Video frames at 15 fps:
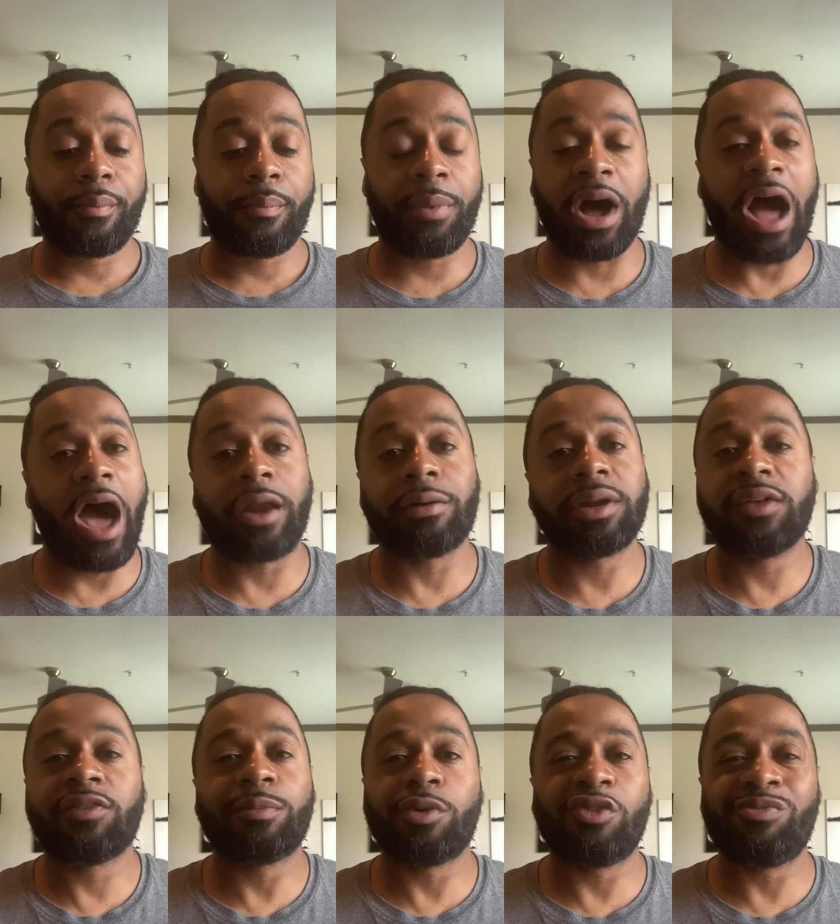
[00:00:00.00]
But I don't
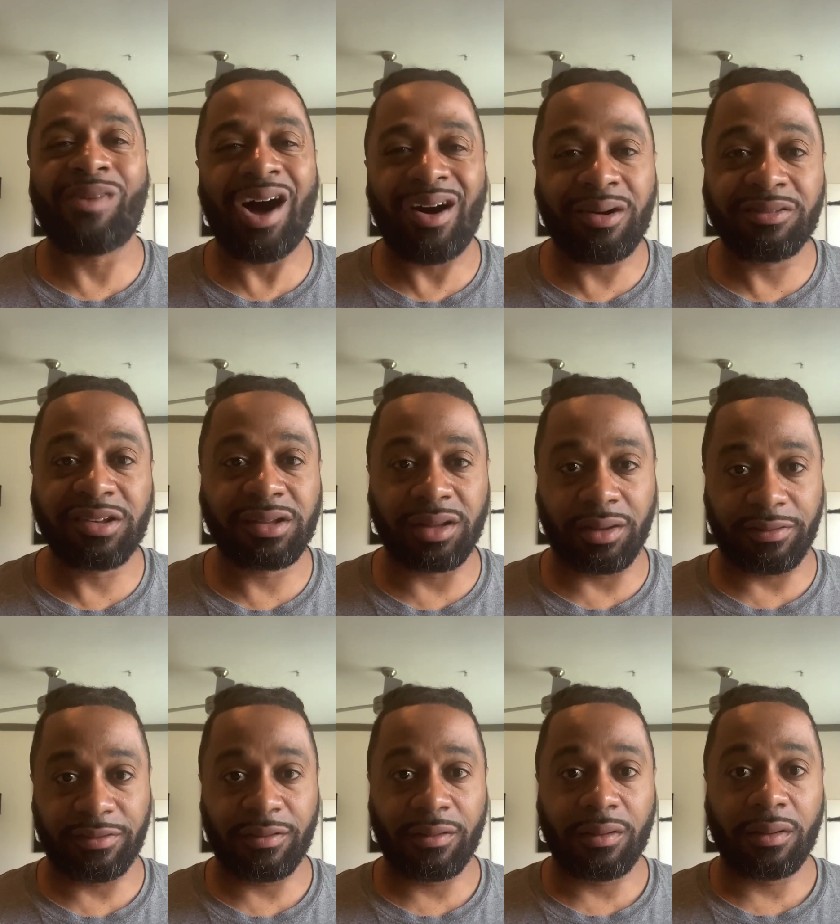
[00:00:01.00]
even move my own stuff.
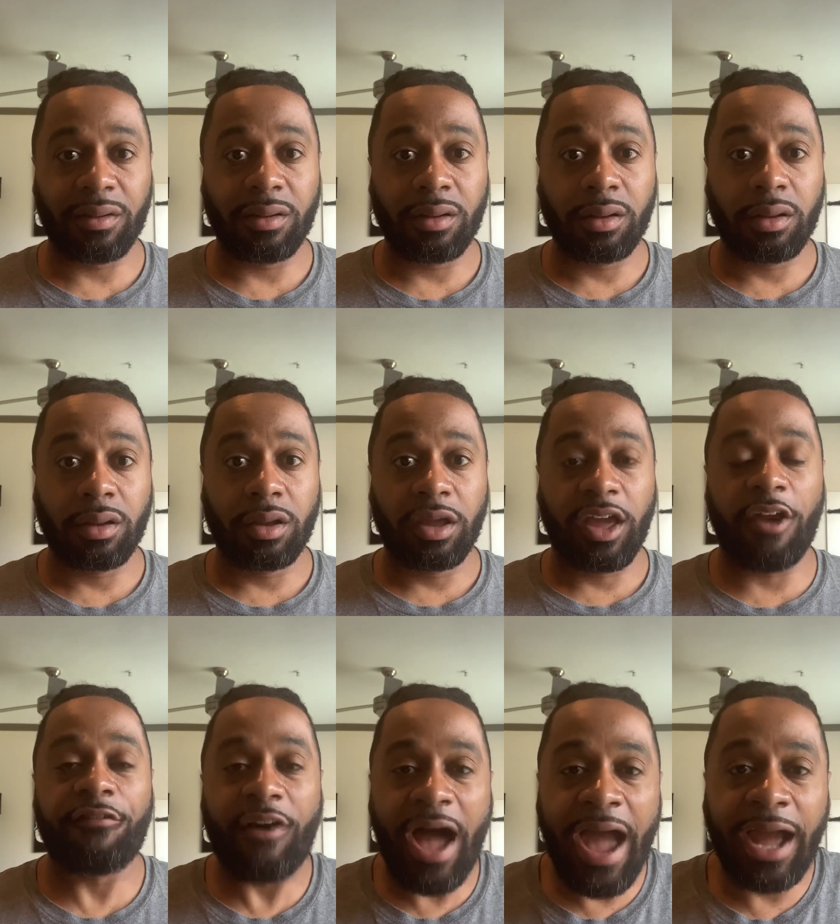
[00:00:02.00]

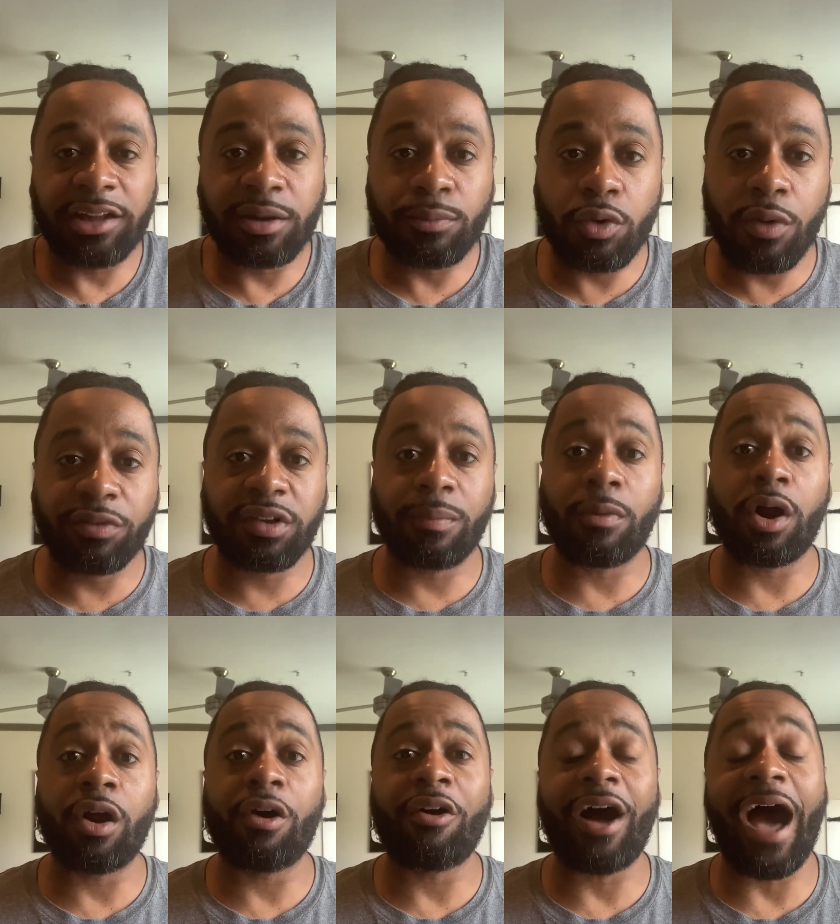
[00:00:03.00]
If I had to move
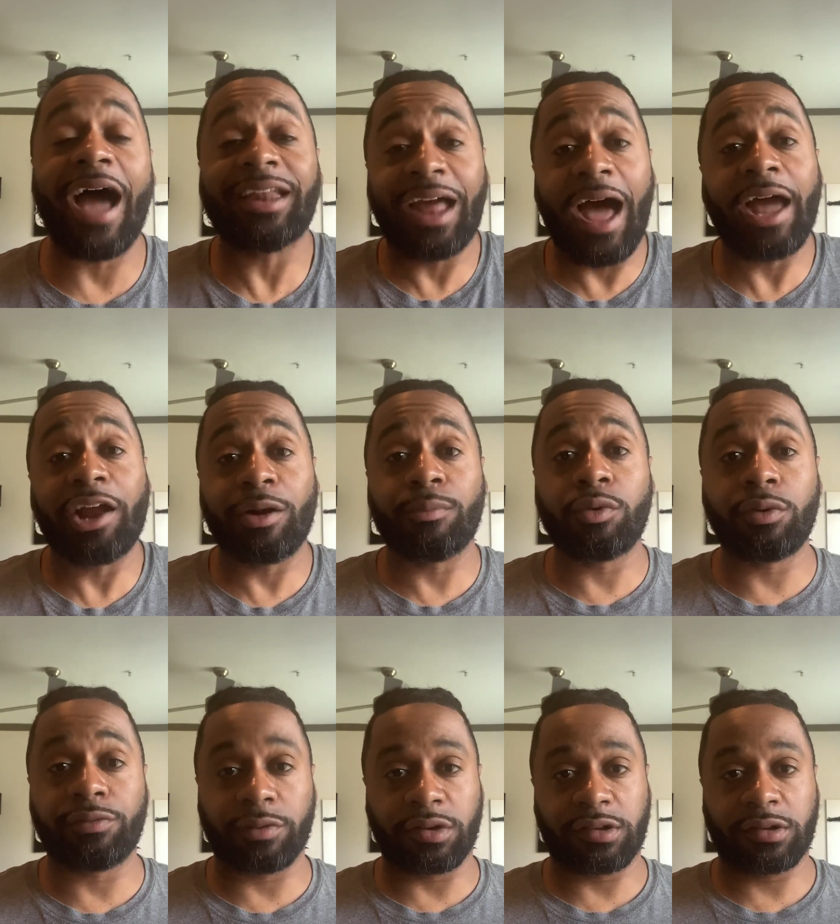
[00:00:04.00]
tomorrow, I'd hire
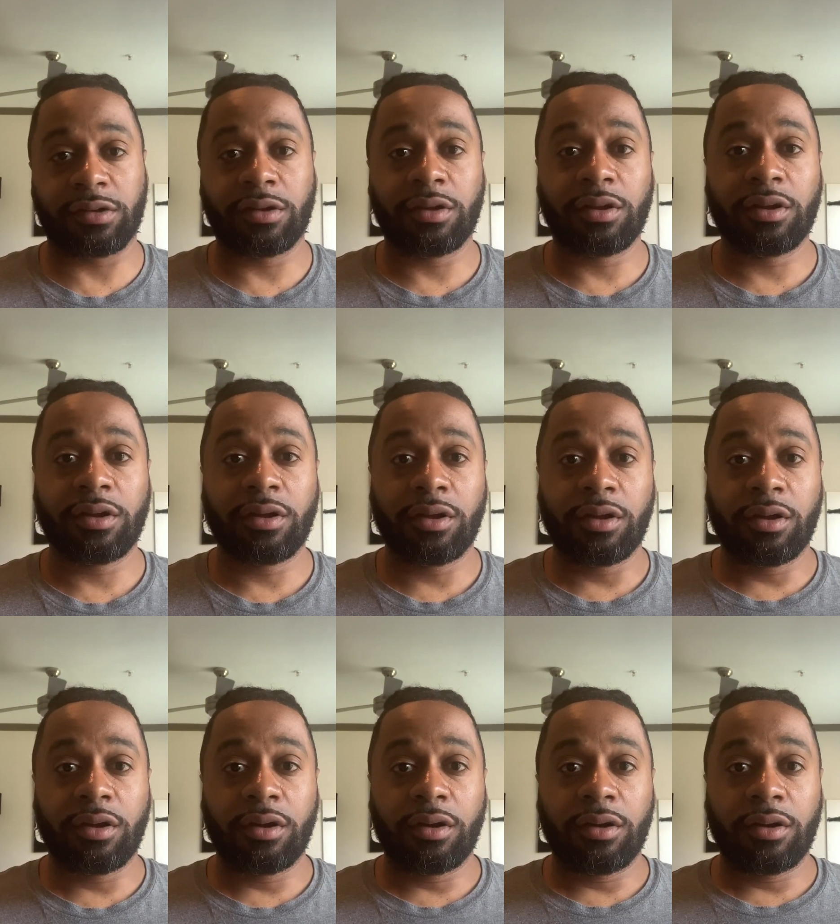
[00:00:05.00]
movers.
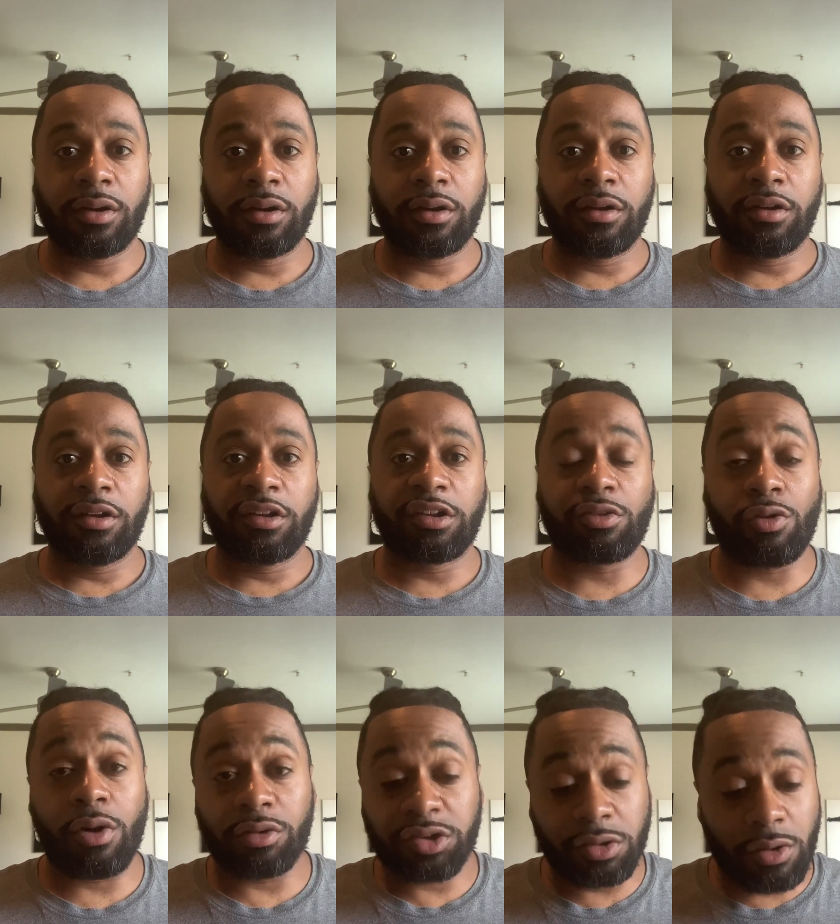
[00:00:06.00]

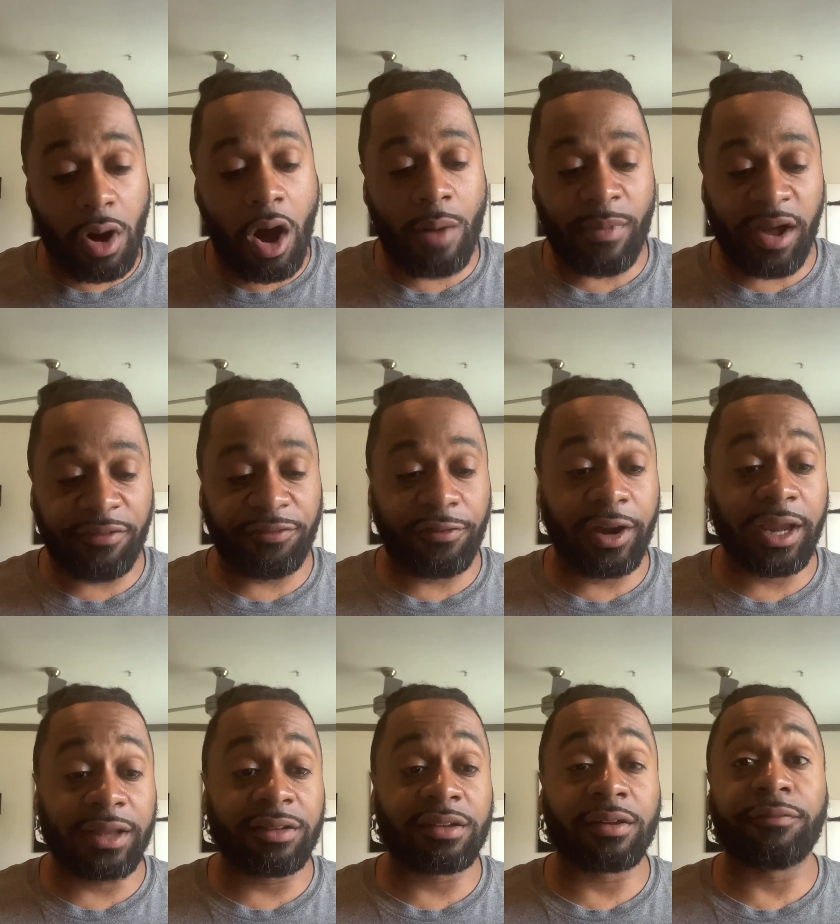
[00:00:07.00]
So to all my
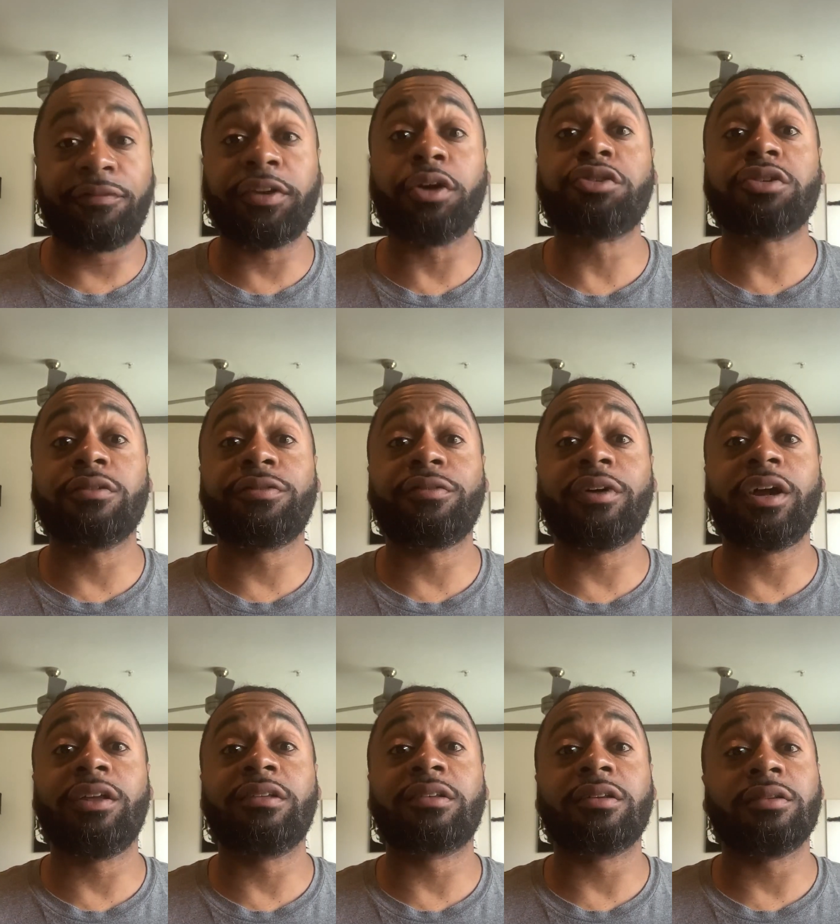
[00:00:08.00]
friends and future
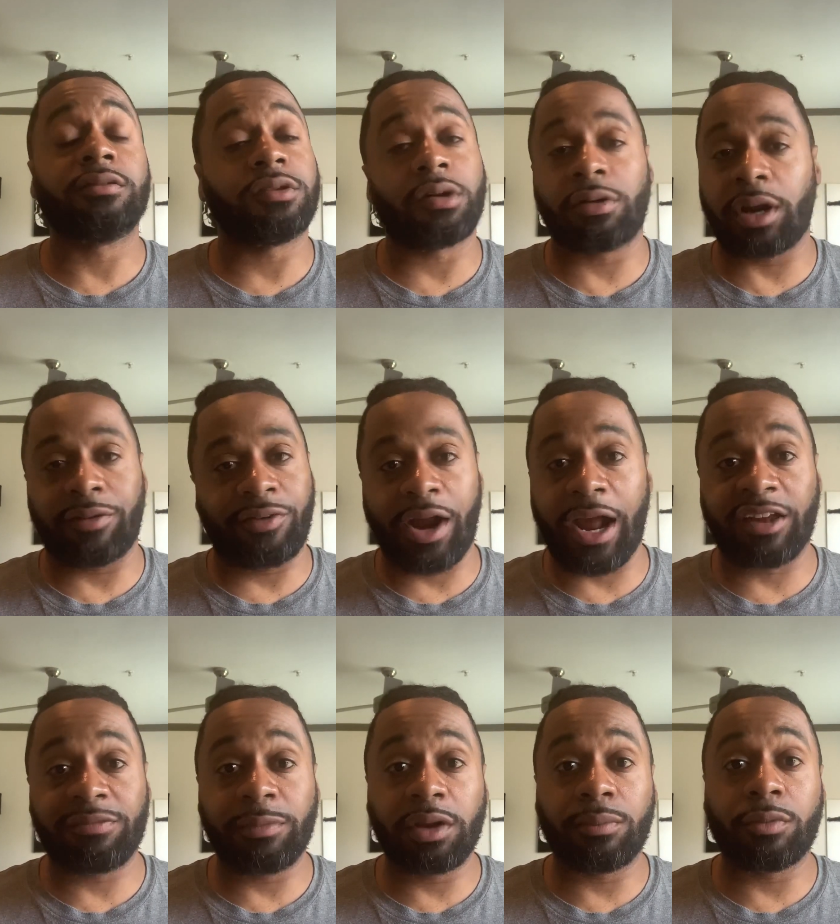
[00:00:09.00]
friends, don't ever
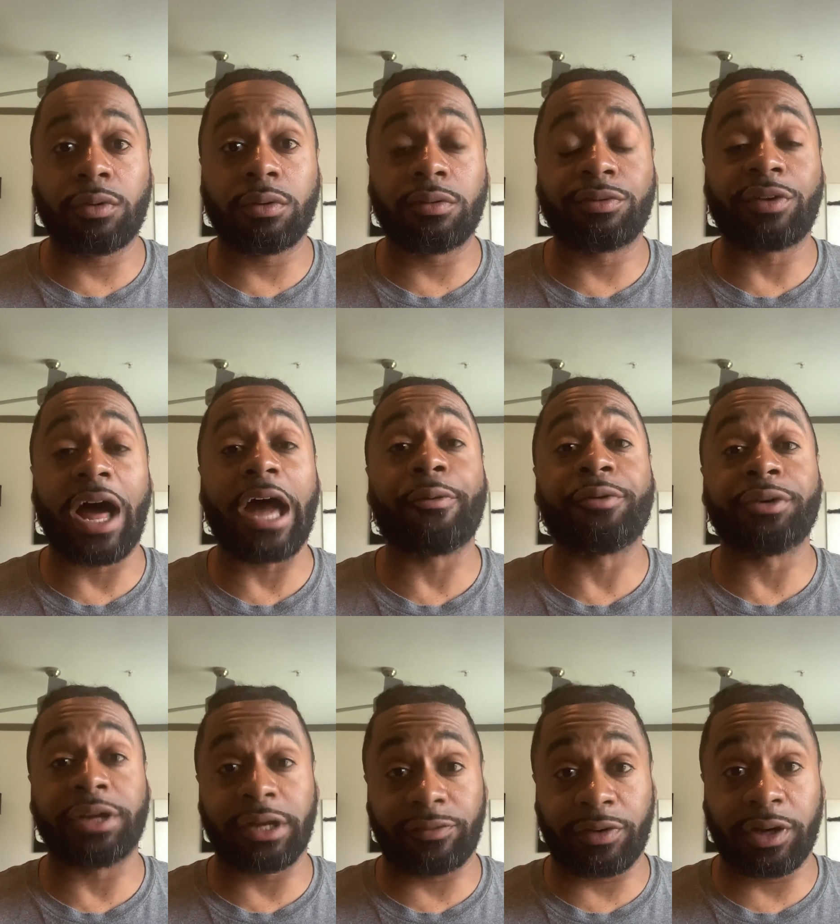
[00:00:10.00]
ask me to move. I will
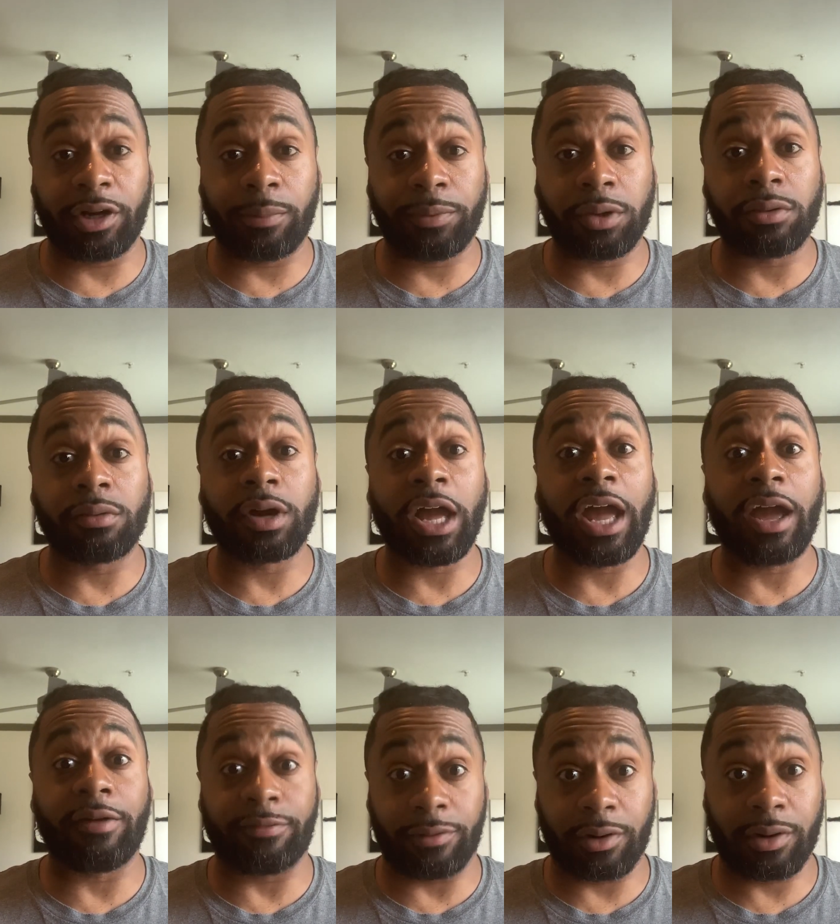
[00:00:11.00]
never help you
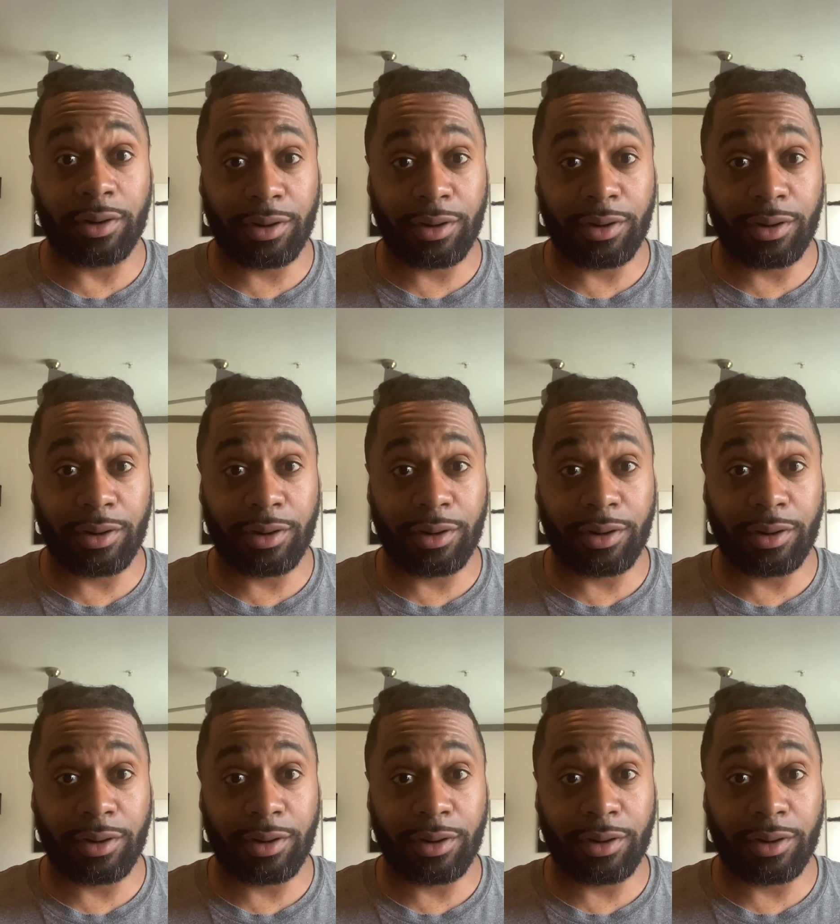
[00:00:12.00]
ever.